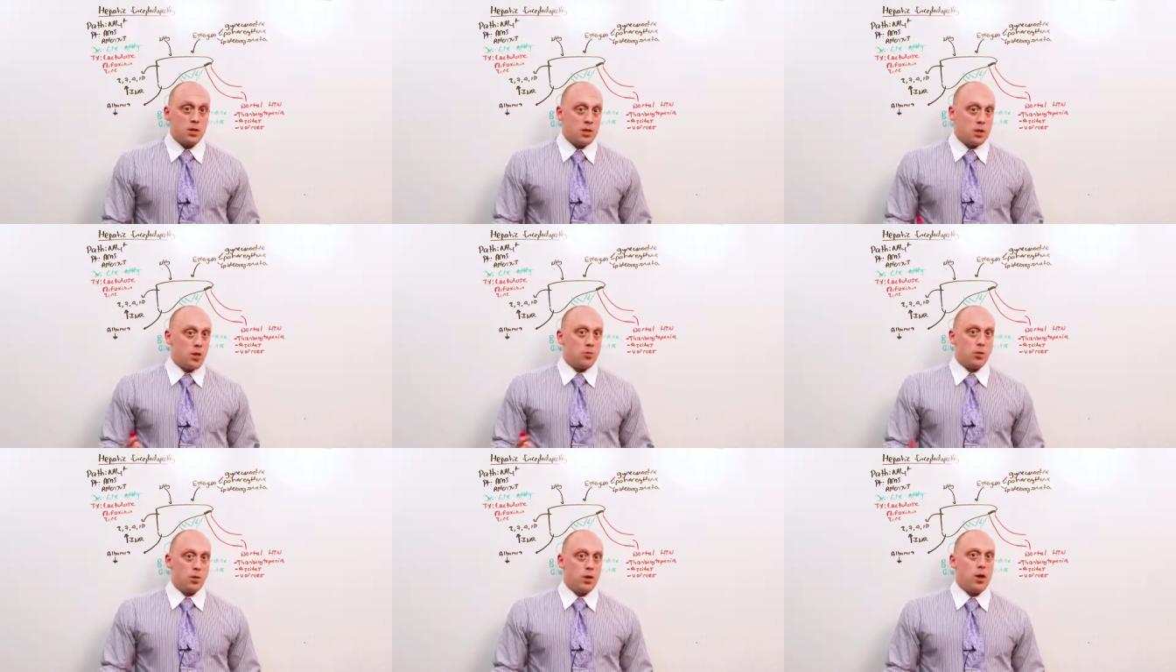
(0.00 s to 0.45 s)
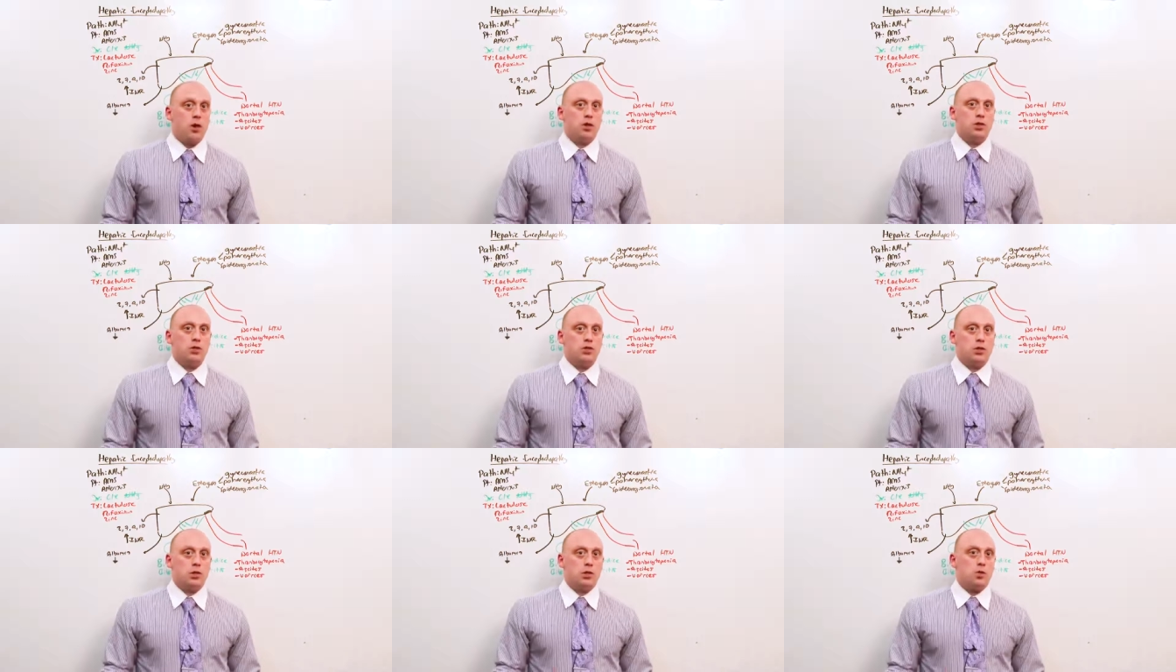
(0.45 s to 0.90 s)
in
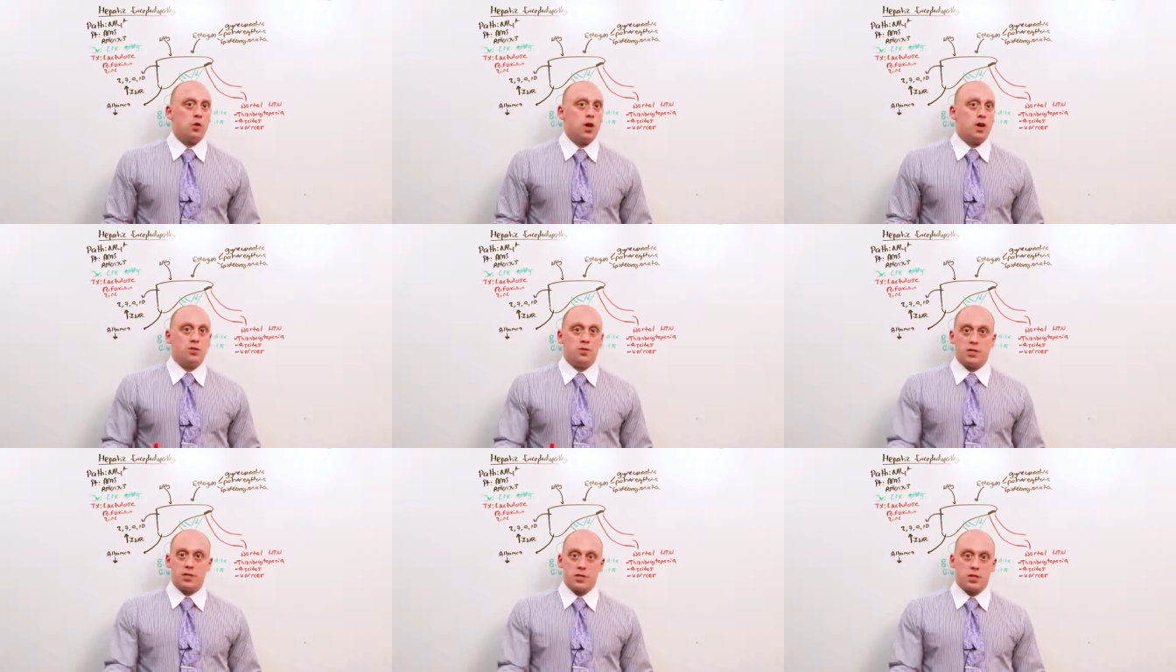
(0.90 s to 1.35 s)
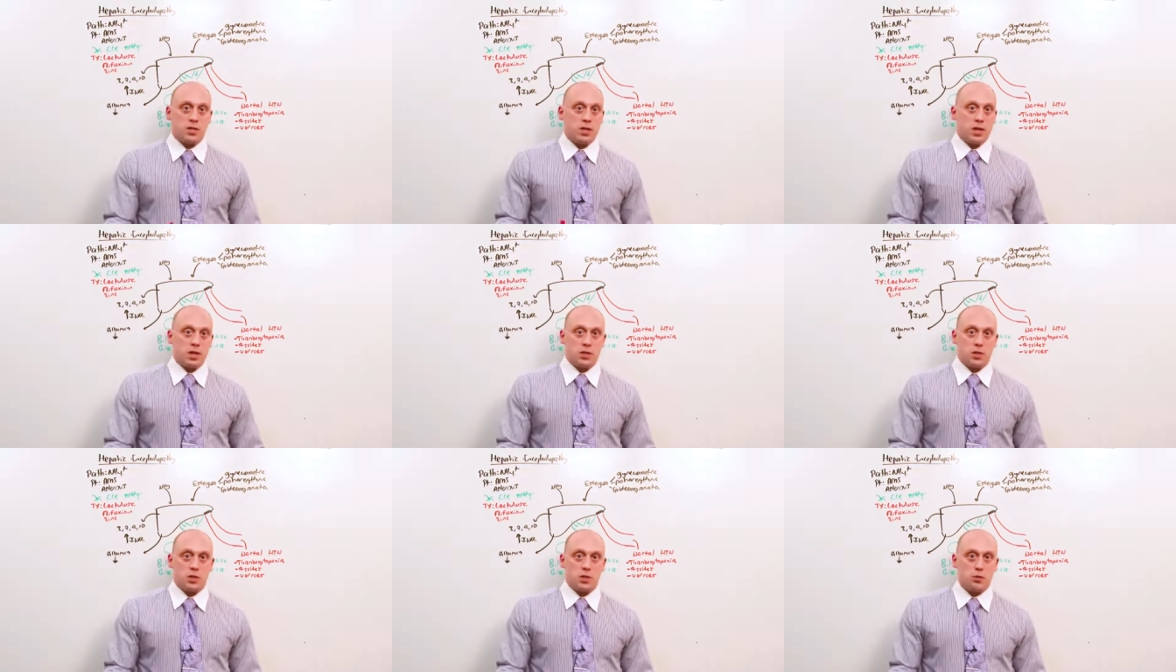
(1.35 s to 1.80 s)
embryology, you have these
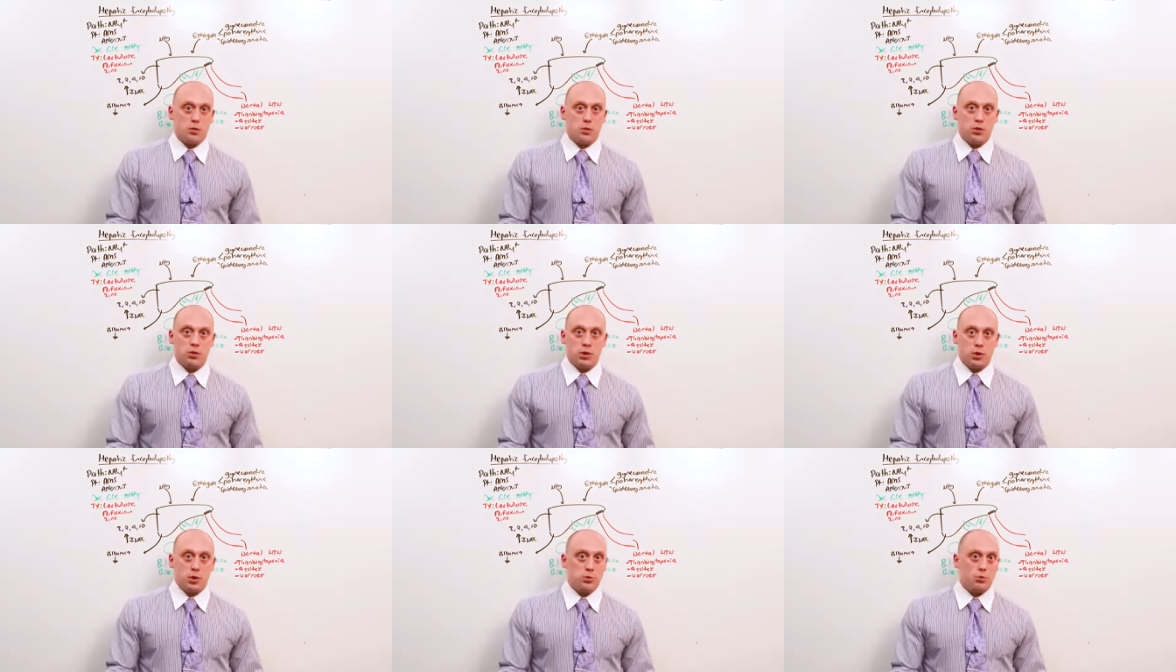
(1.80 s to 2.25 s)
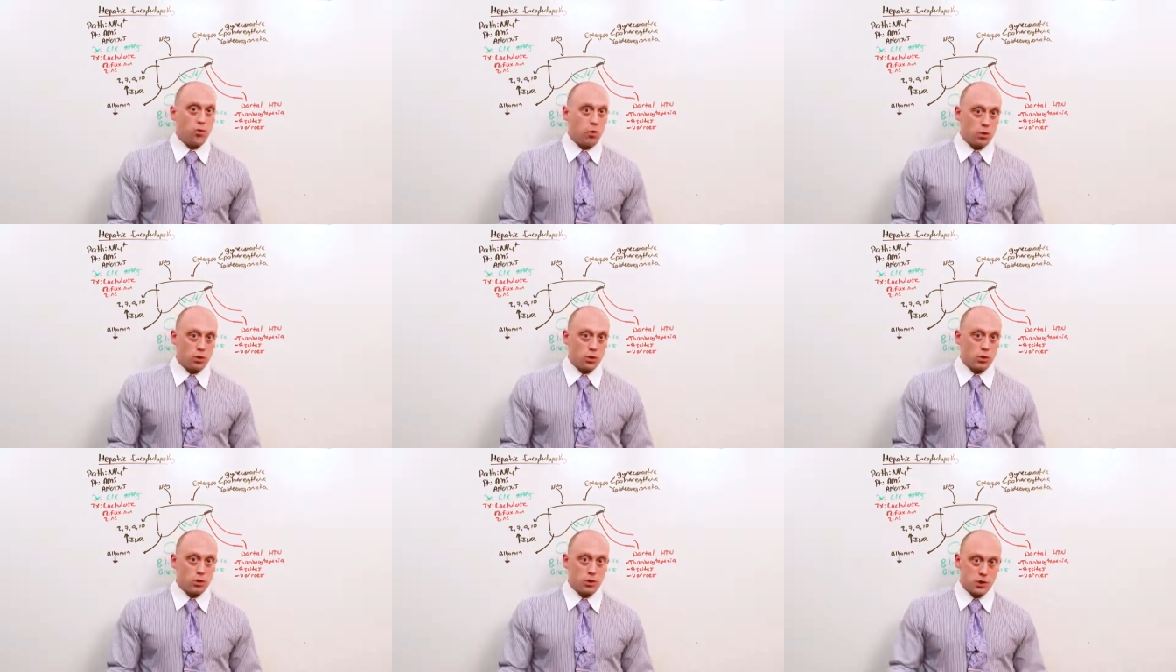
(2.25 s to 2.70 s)
connections between the
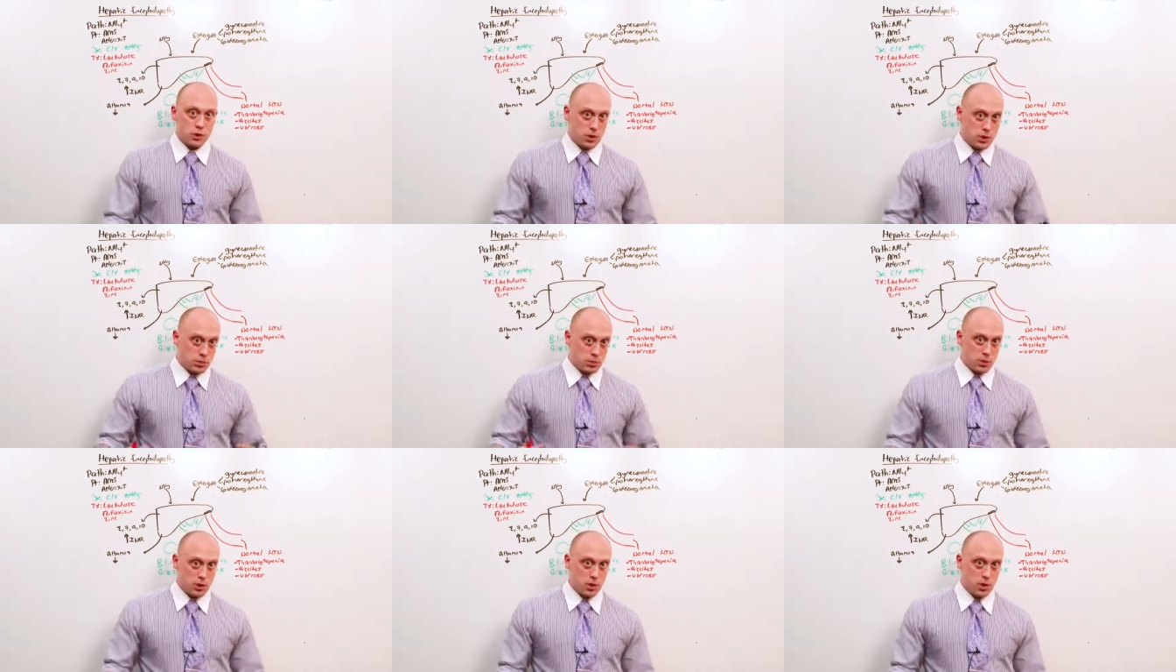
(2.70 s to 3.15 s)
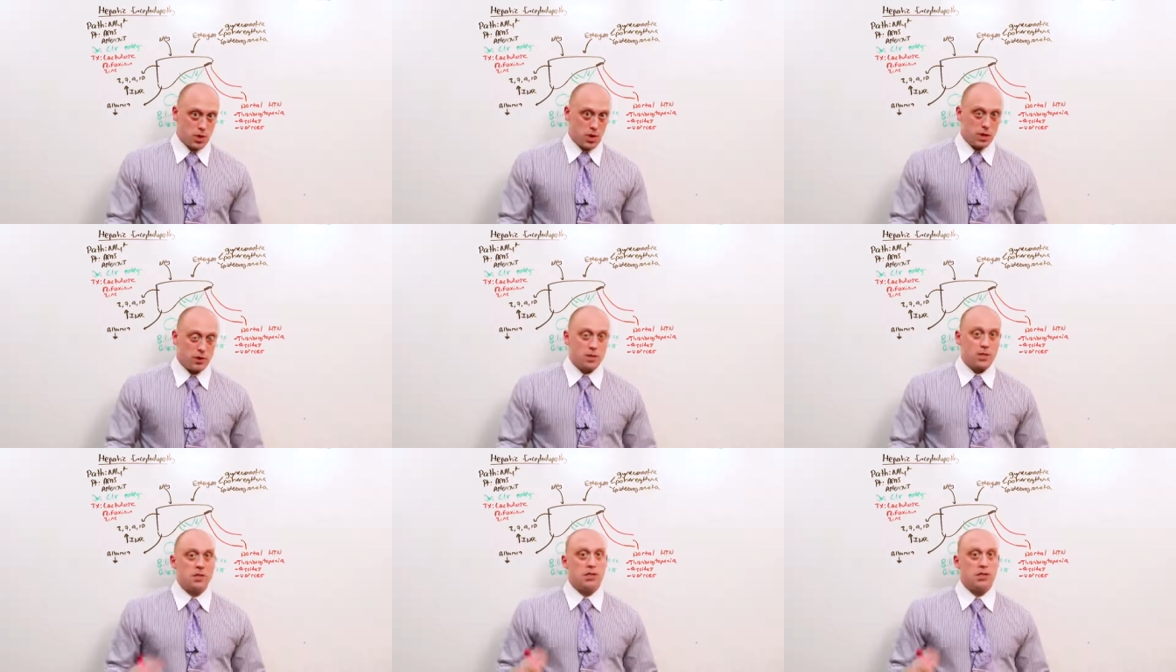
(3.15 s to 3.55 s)
portal system, the gut,